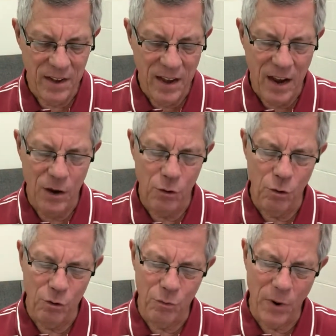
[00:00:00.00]
In
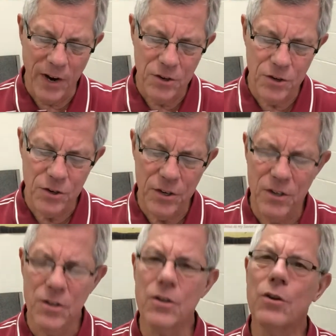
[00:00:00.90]
your
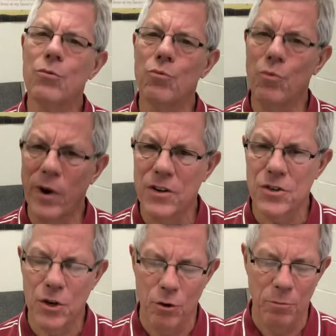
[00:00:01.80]
righteousness,
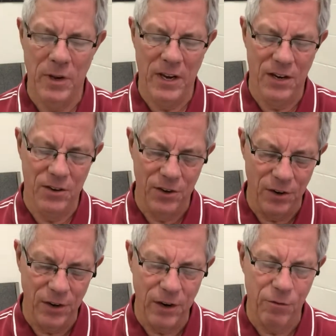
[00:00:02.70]
rescue me,
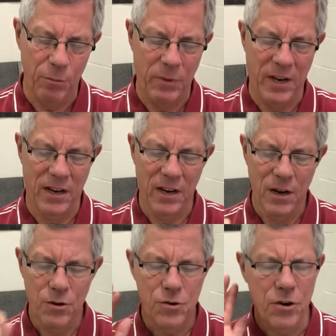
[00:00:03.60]
deliver me.
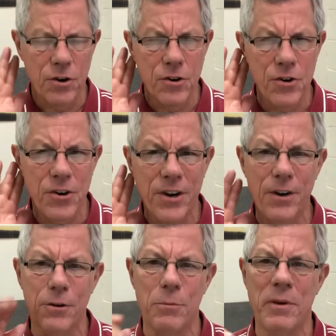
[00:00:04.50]
Turn your
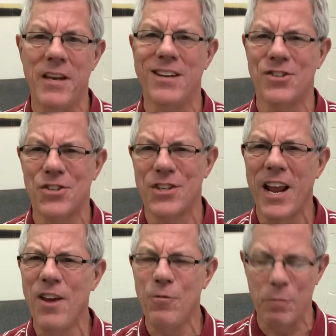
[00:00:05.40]
ear to me and
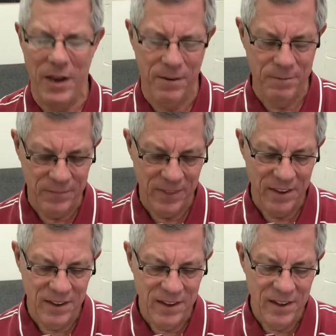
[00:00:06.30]
save me.
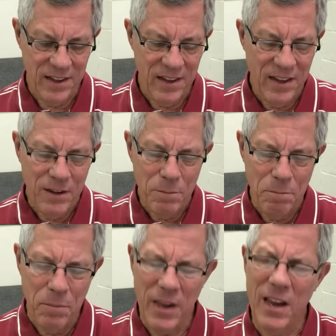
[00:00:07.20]

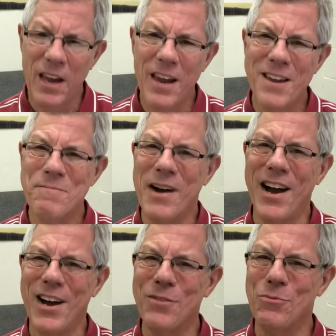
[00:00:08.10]
Be
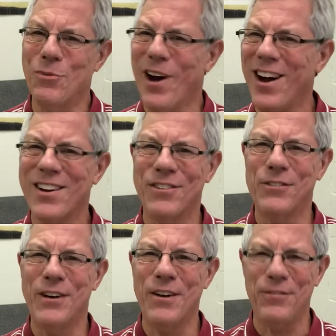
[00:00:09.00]
my rock
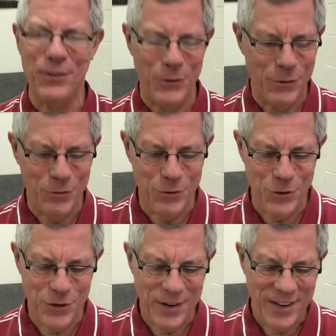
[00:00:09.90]
of
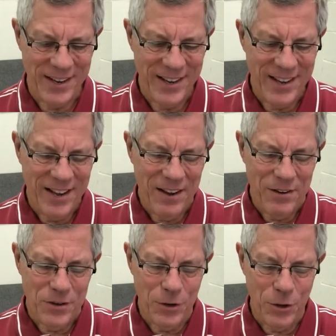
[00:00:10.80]
refuge,
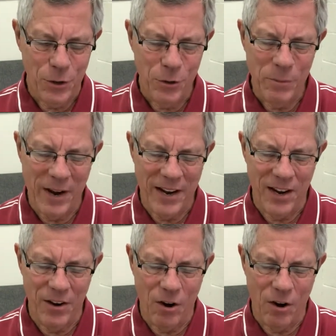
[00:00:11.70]
to whom I can